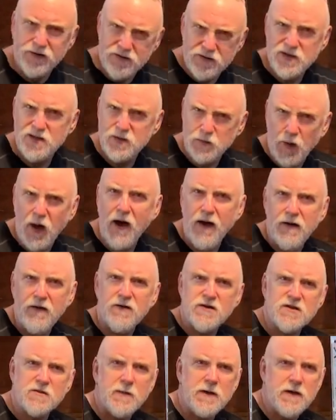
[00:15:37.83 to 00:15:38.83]

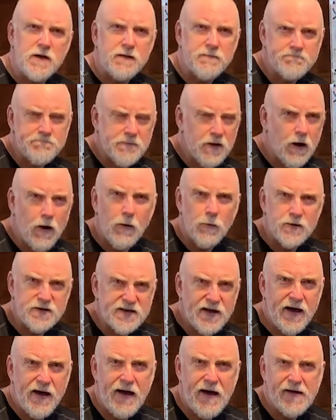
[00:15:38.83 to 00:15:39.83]
inspires me, always
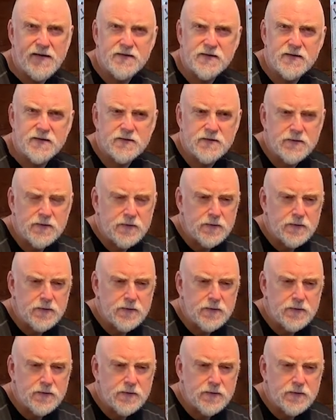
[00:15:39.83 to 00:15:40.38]
has.